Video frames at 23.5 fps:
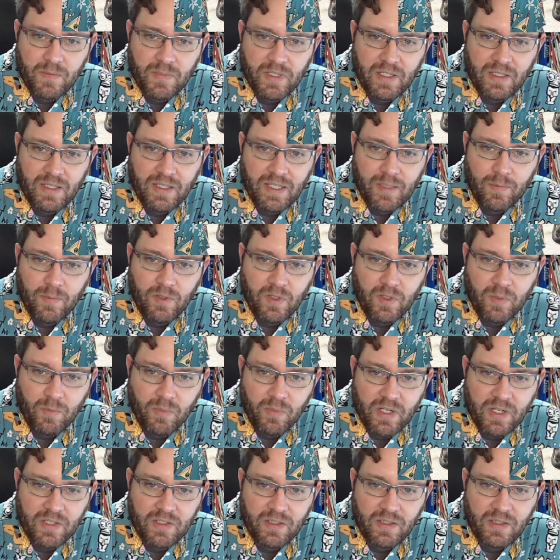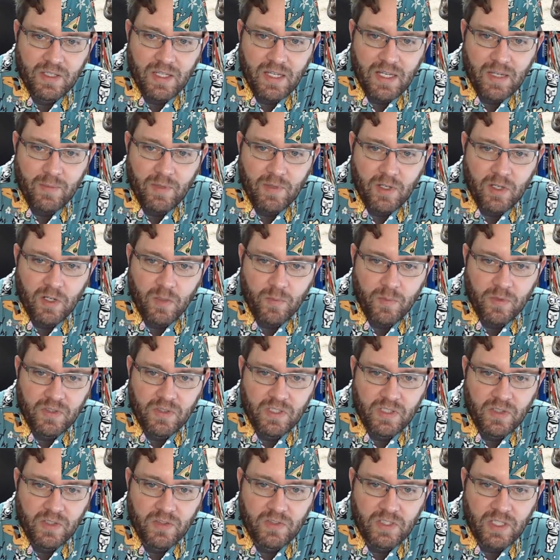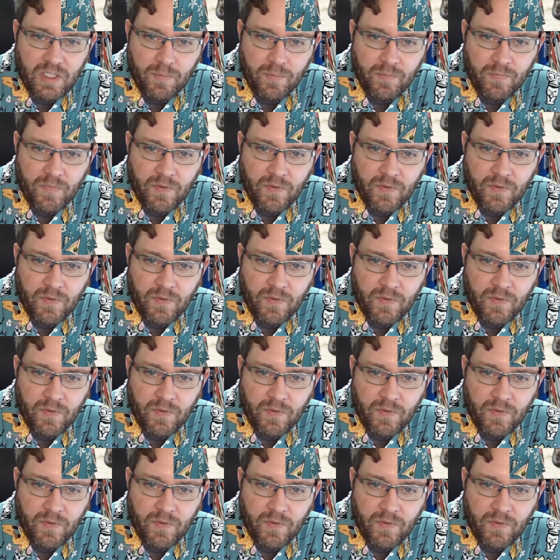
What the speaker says: and labeled a brazen lie by COPPA's legal team.